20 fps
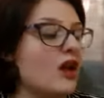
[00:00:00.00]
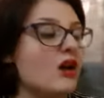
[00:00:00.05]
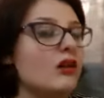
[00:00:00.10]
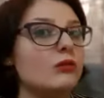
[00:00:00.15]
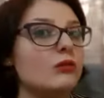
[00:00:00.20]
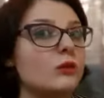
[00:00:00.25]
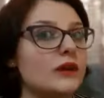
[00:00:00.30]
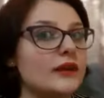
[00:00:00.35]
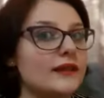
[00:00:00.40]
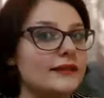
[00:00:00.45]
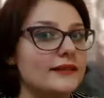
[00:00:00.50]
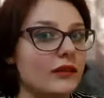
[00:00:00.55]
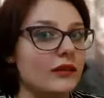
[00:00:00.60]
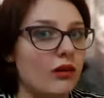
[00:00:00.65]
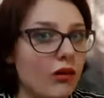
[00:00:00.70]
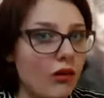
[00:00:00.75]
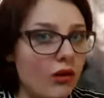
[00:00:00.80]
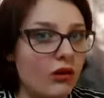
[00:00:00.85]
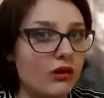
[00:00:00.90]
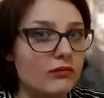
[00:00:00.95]
was
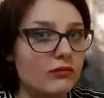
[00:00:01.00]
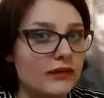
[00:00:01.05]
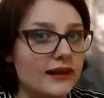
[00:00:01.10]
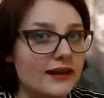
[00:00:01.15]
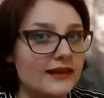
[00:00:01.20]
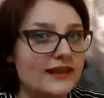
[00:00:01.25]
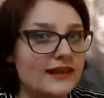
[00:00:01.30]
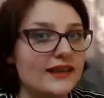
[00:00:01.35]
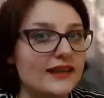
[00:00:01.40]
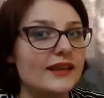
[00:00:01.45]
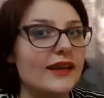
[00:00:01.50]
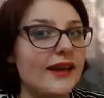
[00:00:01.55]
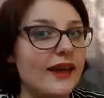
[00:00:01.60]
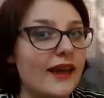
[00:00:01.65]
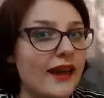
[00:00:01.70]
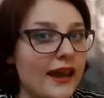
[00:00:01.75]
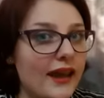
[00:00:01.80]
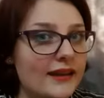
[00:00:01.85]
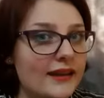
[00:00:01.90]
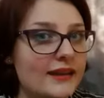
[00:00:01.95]
already
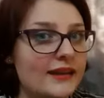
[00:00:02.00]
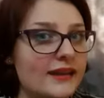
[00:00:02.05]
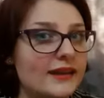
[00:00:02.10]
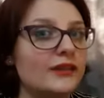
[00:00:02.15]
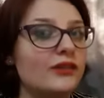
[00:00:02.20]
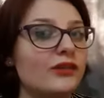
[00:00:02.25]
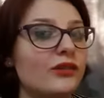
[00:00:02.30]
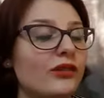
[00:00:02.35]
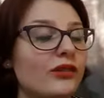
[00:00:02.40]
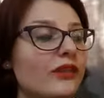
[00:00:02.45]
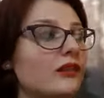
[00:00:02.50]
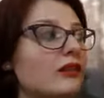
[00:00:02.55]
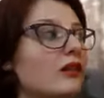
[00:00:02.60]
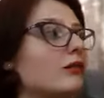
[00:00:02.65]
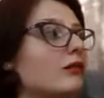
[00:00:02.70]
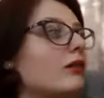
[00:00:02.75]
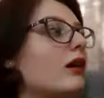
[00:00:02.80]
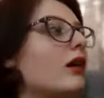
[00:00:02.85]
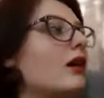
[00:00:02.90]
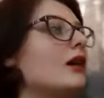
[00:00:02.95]
heading to the
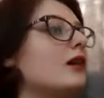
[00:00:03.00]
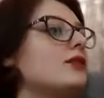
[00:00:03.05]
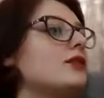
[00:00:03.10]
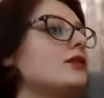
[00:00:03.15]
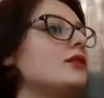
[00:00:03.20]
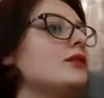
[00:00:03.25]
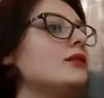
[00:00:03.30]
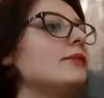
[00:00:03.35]
garage.